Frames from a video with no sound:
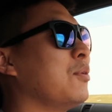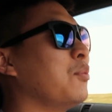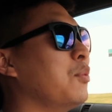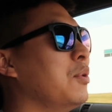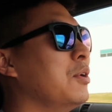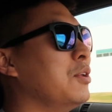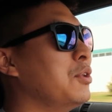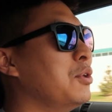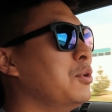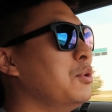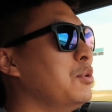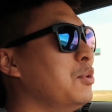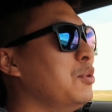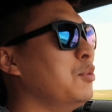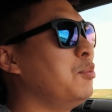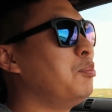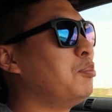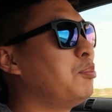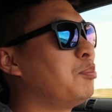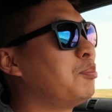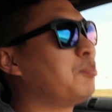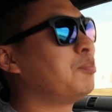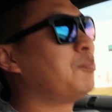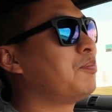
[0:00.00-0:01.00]
When you
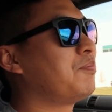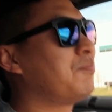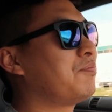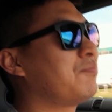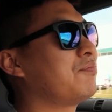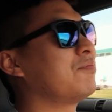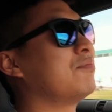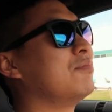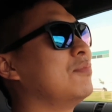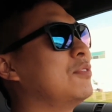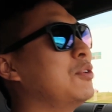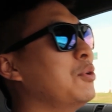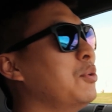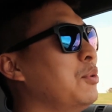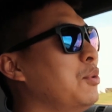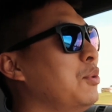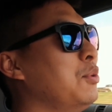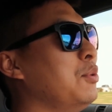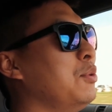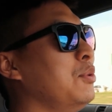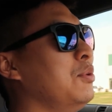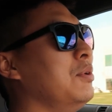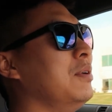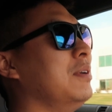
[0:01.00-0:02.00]
do
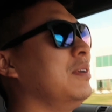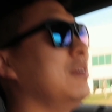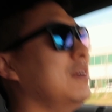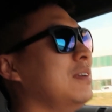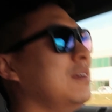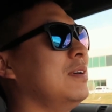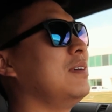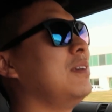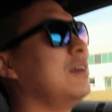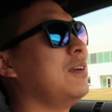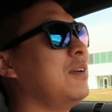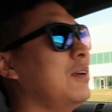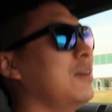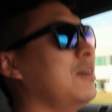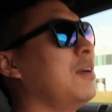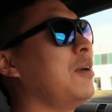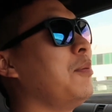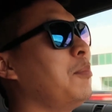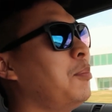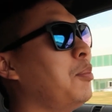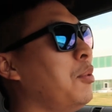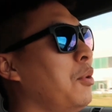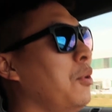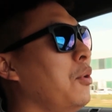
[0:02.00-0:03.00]

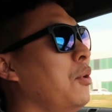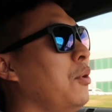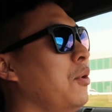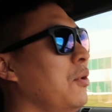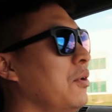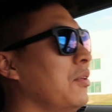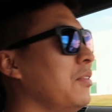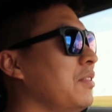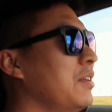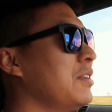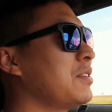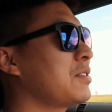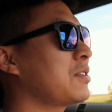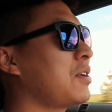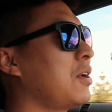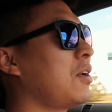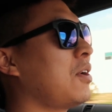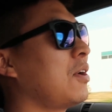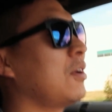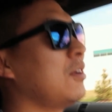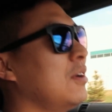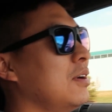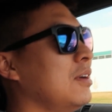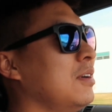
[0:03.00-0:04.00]
a pull in this
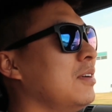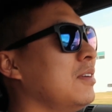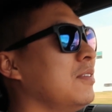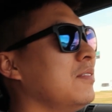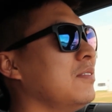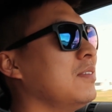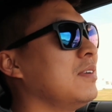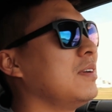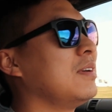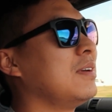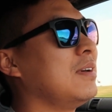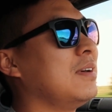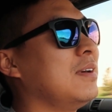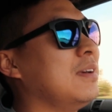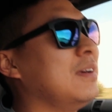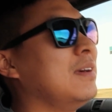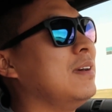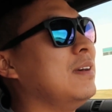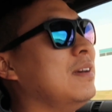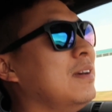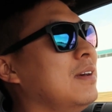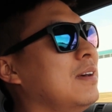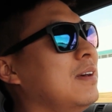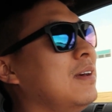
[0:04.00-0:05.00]
car,
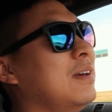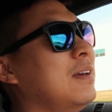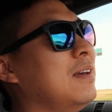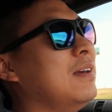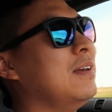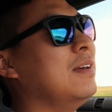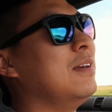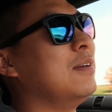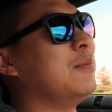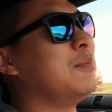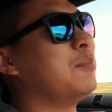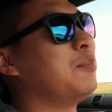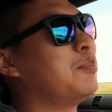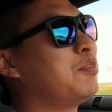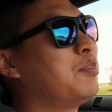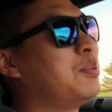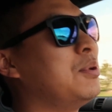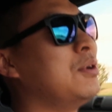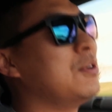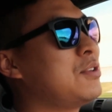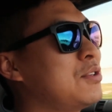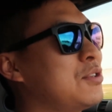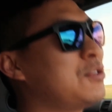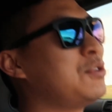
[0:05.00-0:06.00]
it
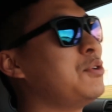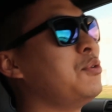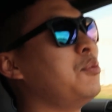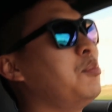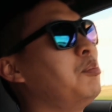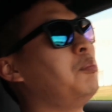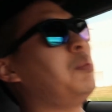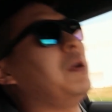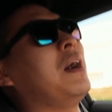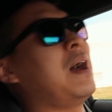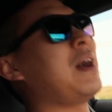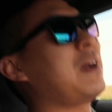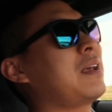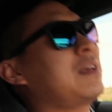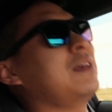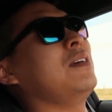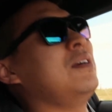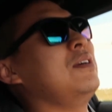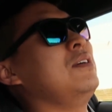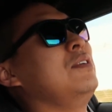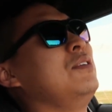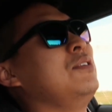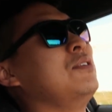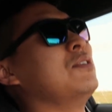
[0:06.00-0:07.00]
puts you back
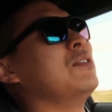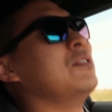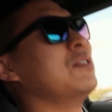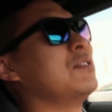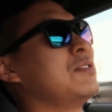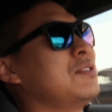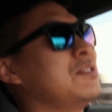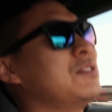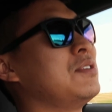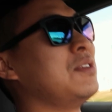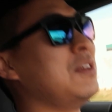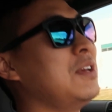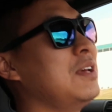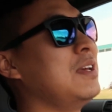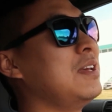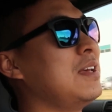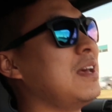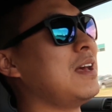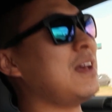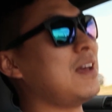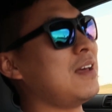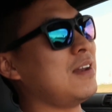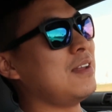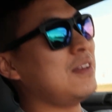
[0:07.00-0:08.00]
in your seat
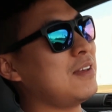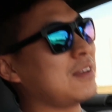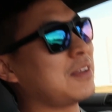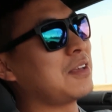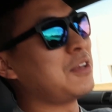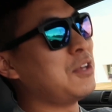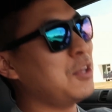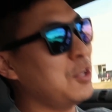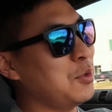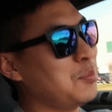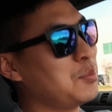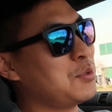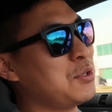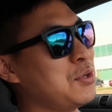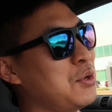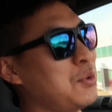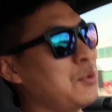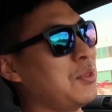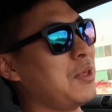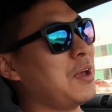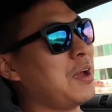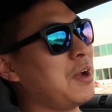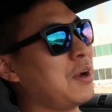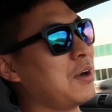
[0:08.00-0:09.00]
and it keeps
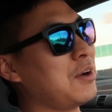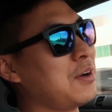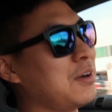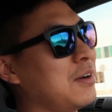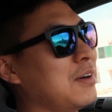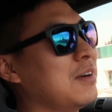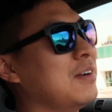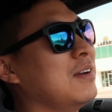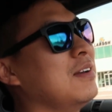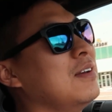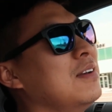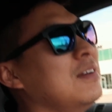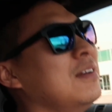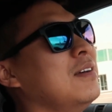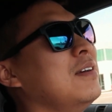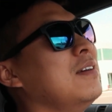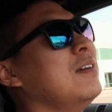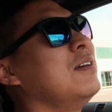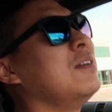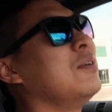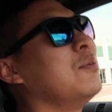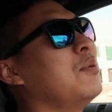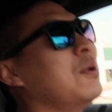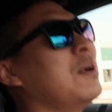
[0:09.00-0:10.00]
you there.
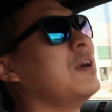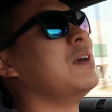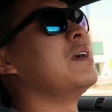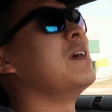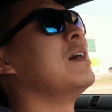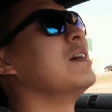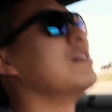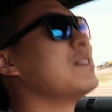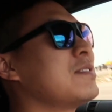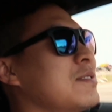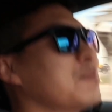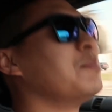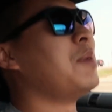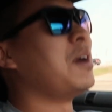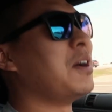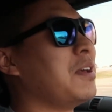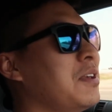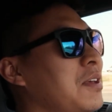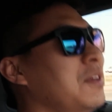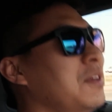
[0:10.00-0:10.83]
Whereas my